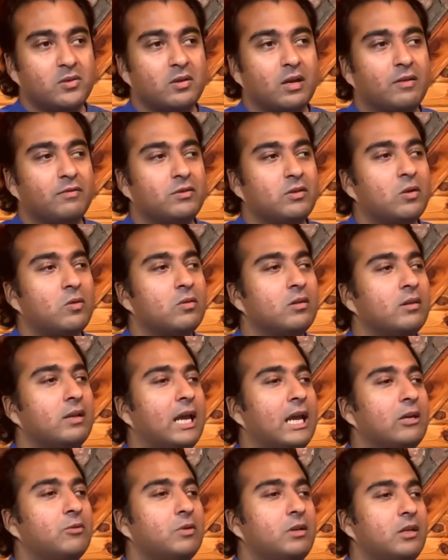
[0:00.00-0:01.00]
You have
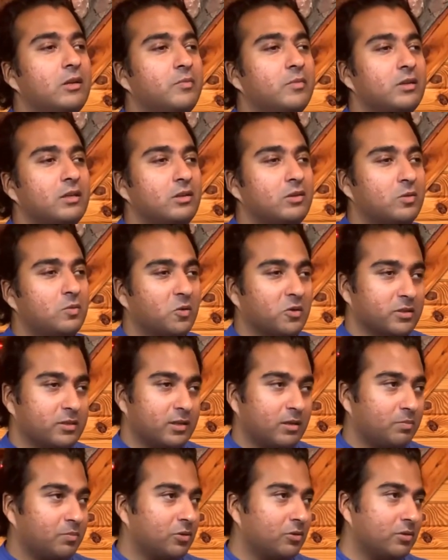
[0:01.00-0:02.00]
total equanimity
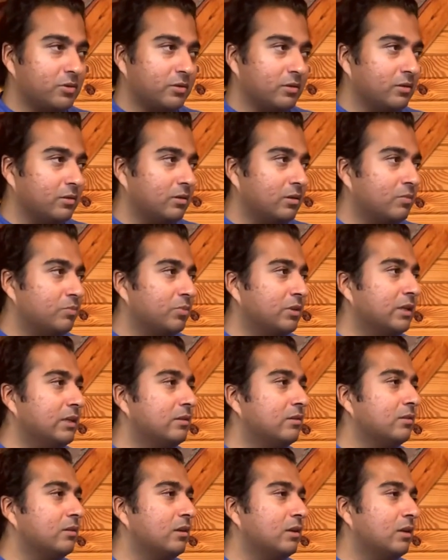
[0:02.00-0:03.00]
towards that person,
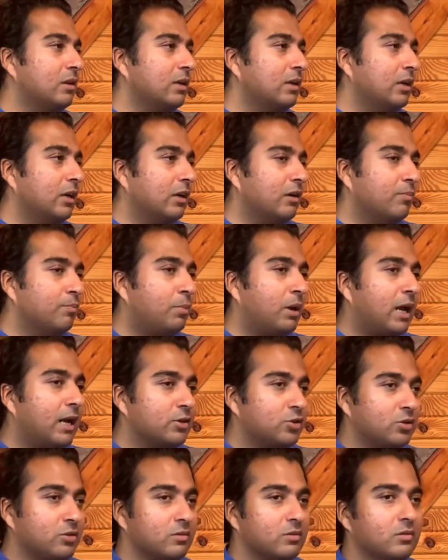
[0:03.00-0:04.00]
complete
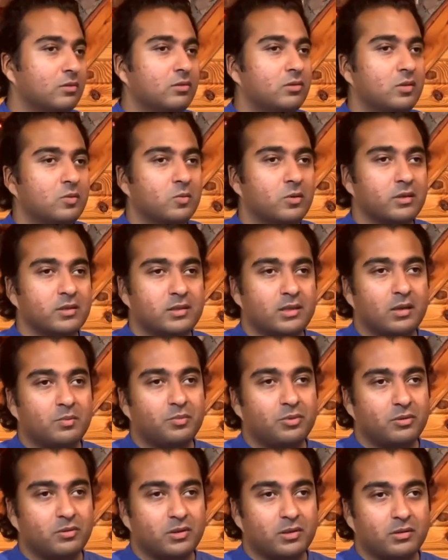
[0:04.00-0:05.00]
compassion towards
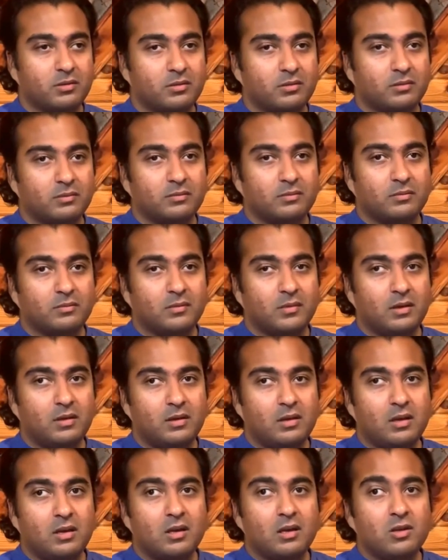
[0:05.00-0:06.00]
that person.
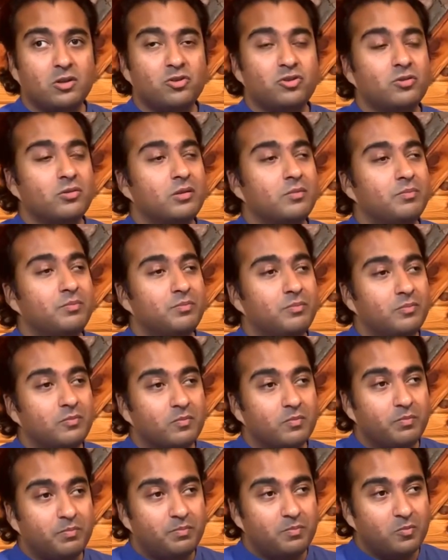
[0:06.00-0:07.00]
So the,
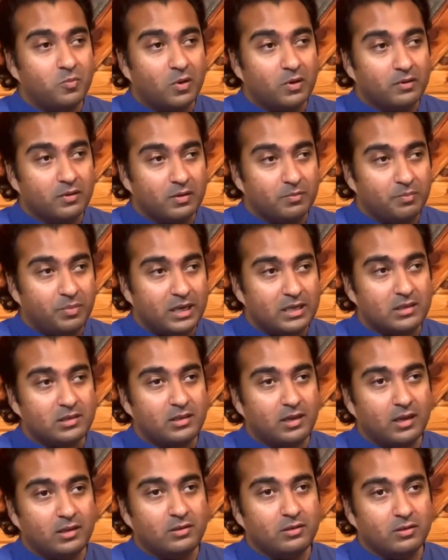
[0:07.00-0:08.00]
one of the
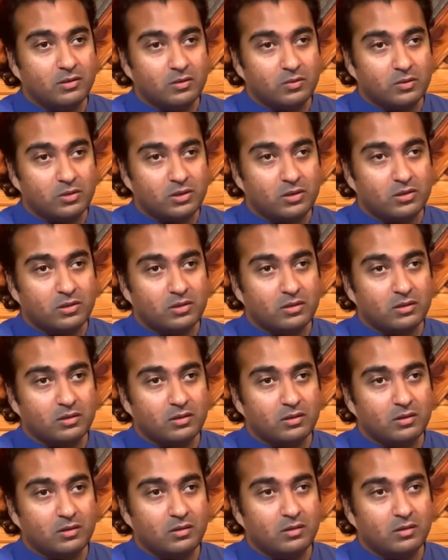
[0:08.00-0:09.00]
best antidotes,
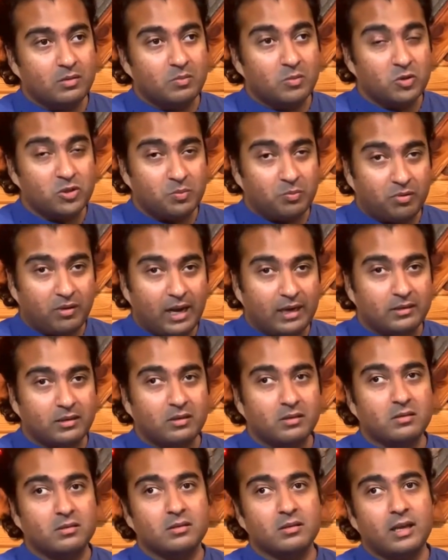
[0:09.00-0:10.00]
the most
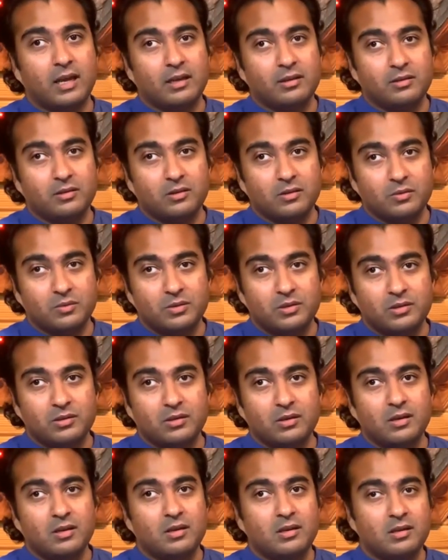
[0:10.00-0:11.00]
practical
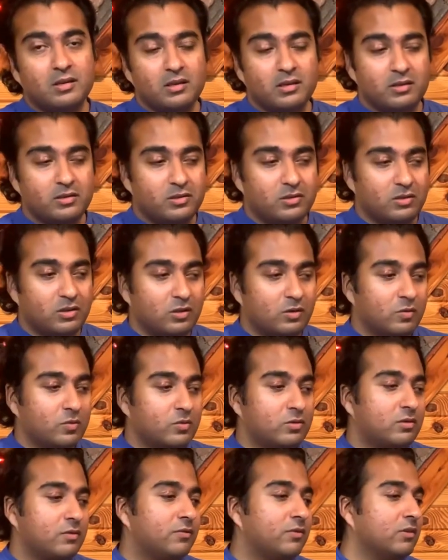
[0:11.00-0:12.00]
antidotes, is to
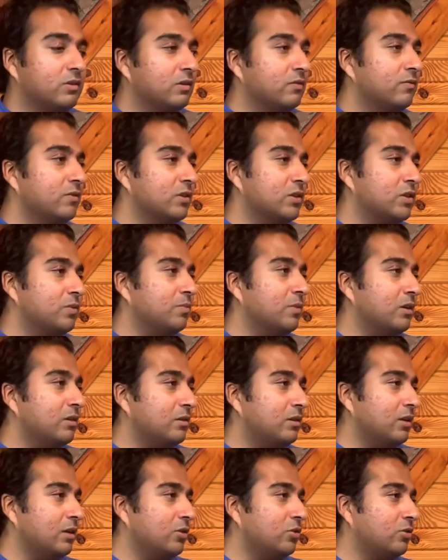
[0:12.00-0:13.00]
use the forgiveness
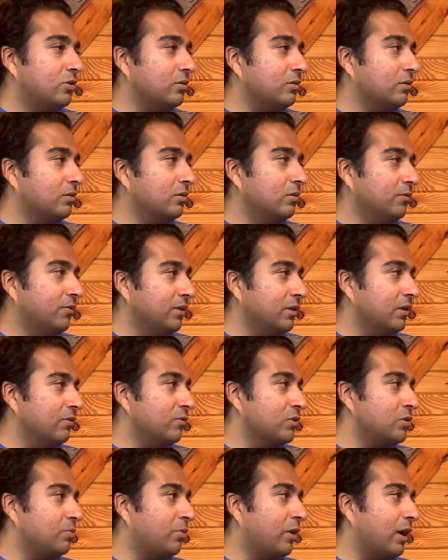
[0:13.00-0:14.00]
meditation, the
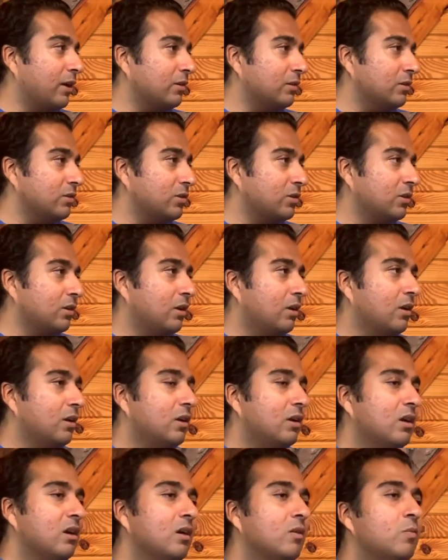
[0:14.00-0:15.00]
forgiveness practice,
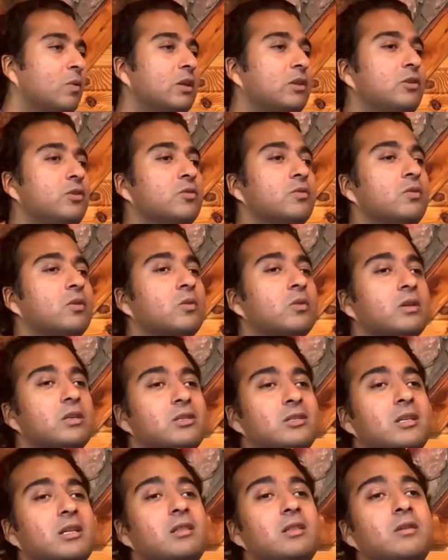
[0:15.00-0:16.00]
when you
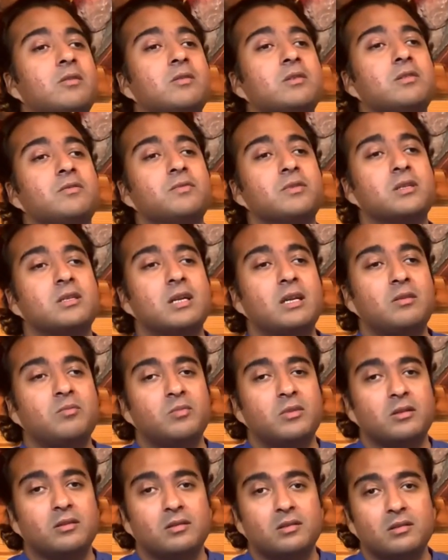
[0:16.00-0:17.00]
notice that there is
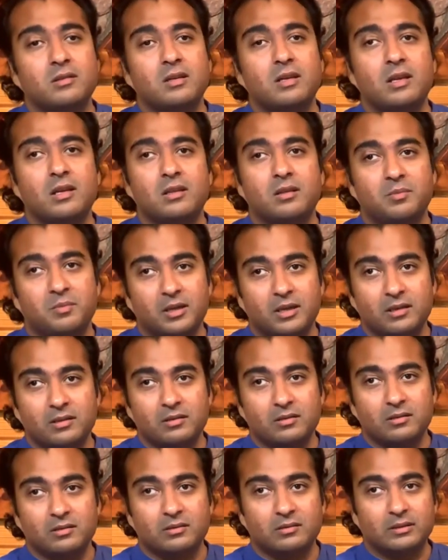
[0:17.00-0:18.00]
resentment in the mind.